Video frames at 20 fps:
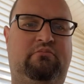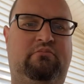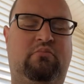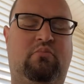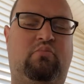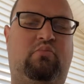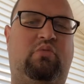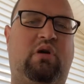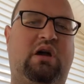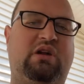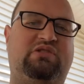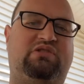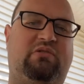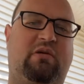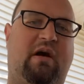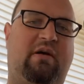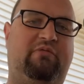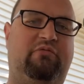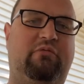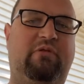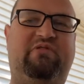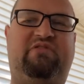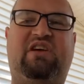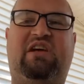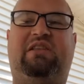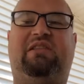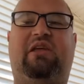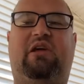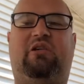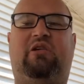Right? So after we've
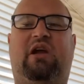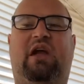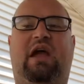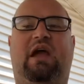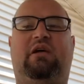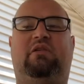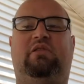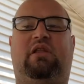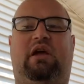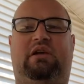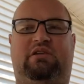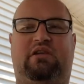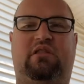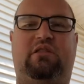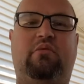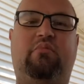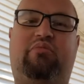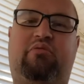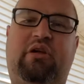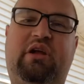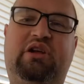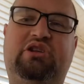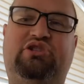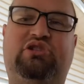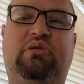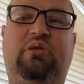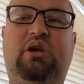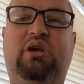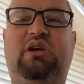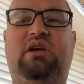done letter A, like done the bridge,
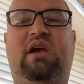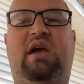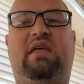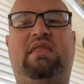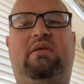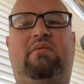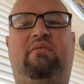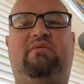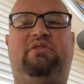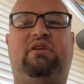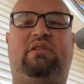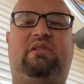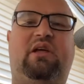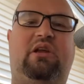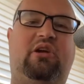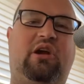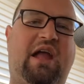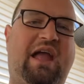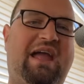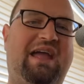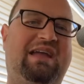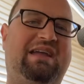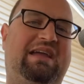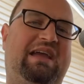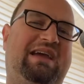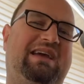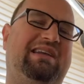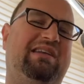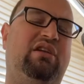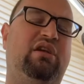and then we've done letter A
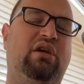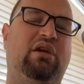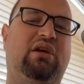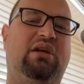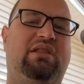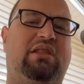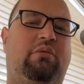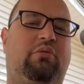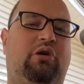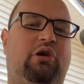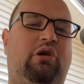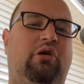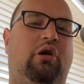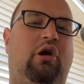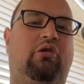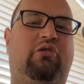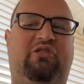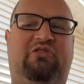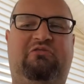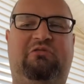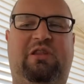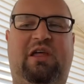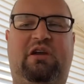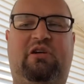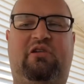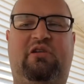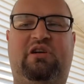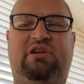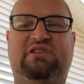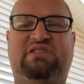again, then we're going to go to
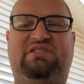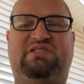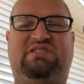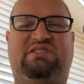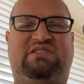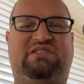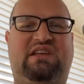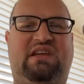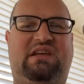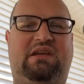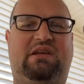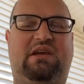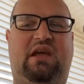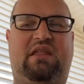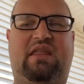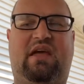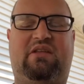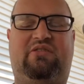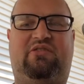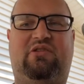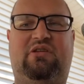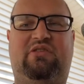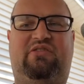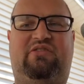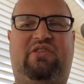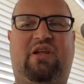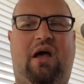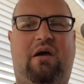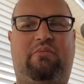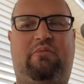letter C. And that's going to
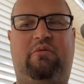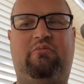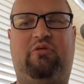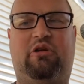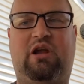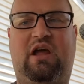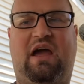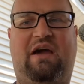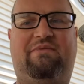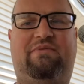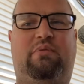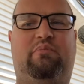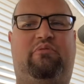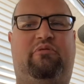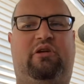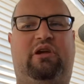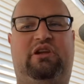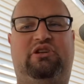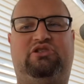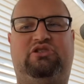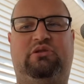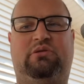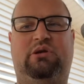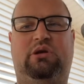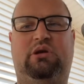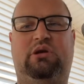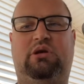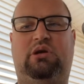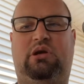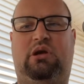stop, and we're going to have the bridge.
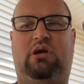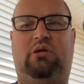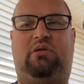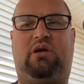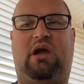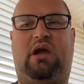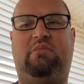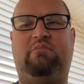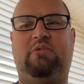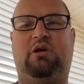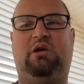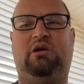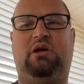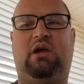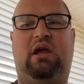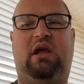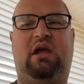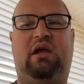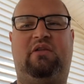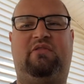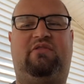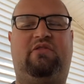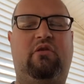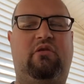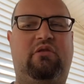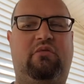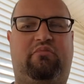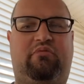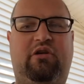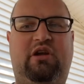Okay? And so
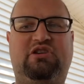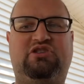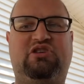letter